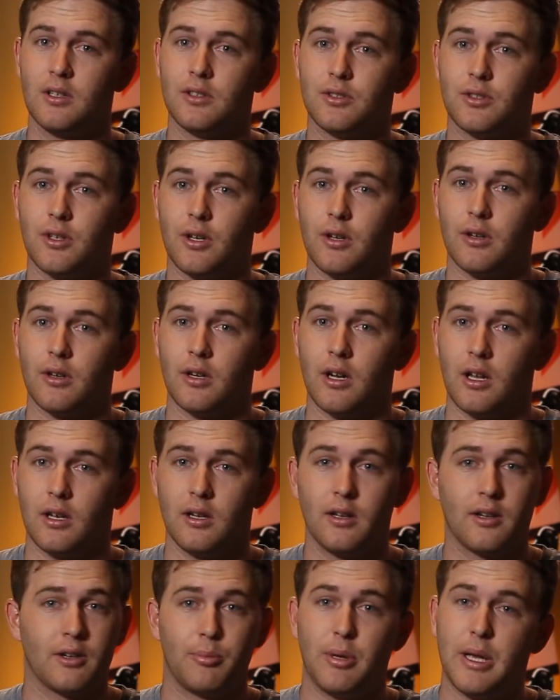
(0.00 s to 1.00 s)
So a
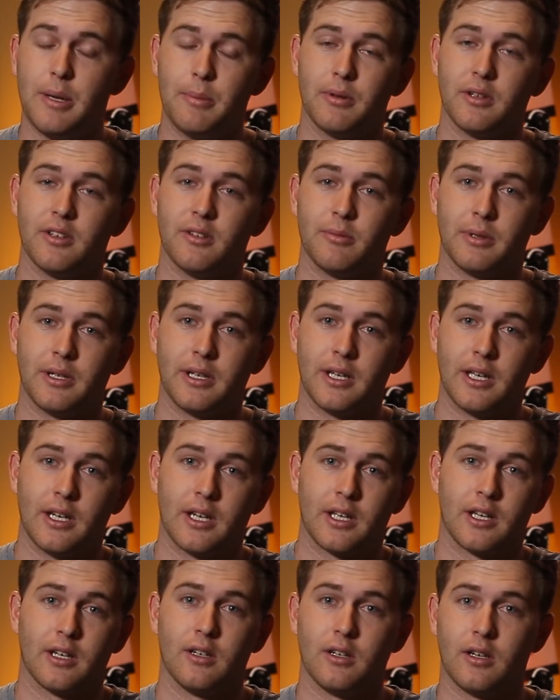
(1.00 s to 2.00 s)
lot of people have been
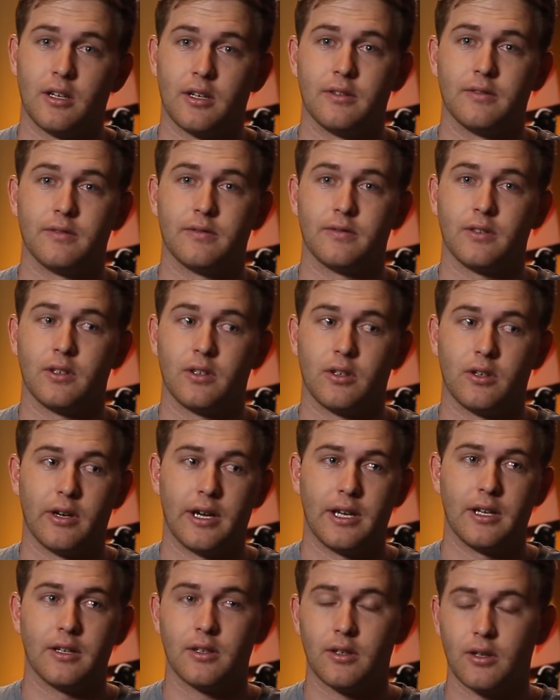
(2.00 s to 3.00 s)
getting a lot of
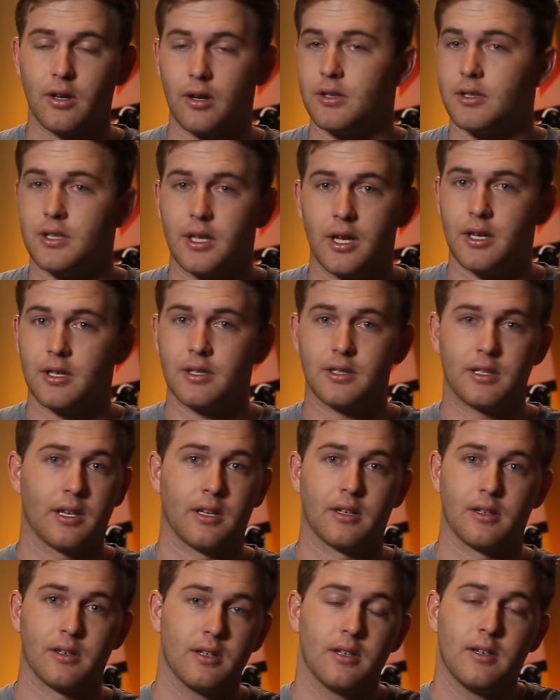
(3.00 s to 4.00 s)
great content
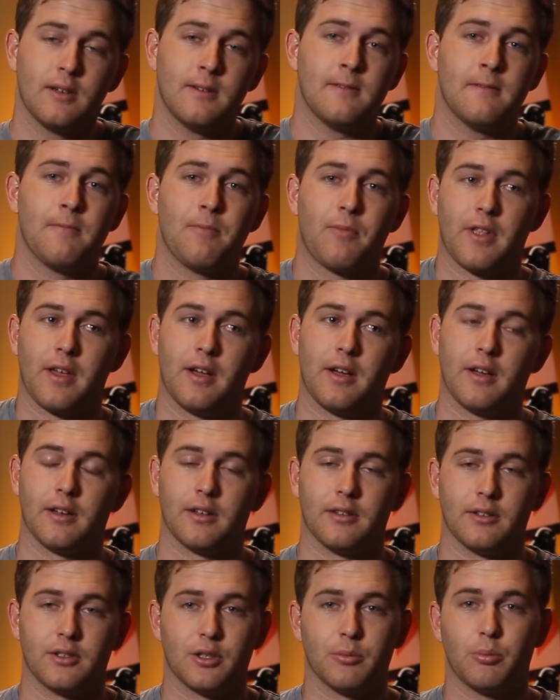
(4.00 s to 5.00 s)

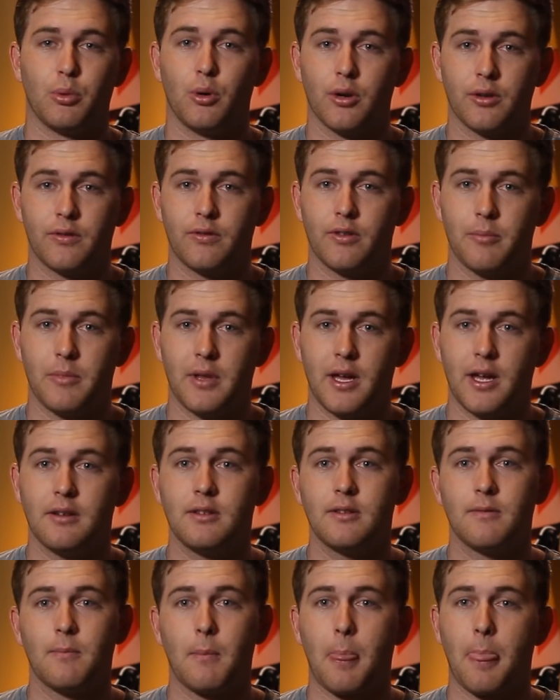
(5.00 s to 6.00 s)
and support from
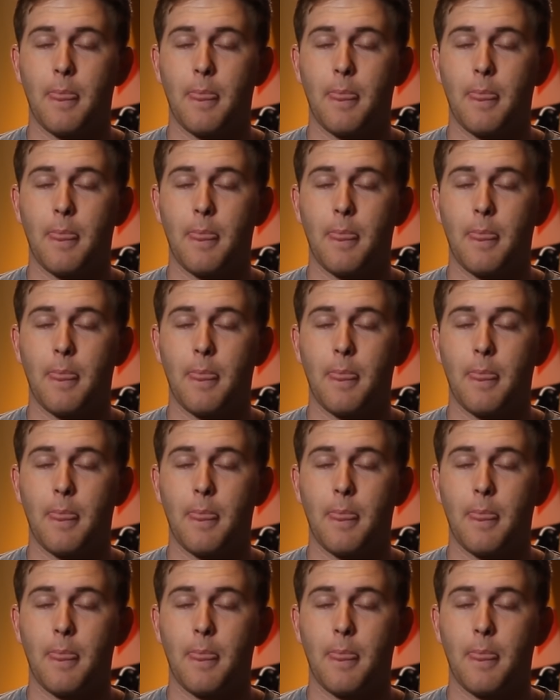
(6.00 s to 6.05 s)
that.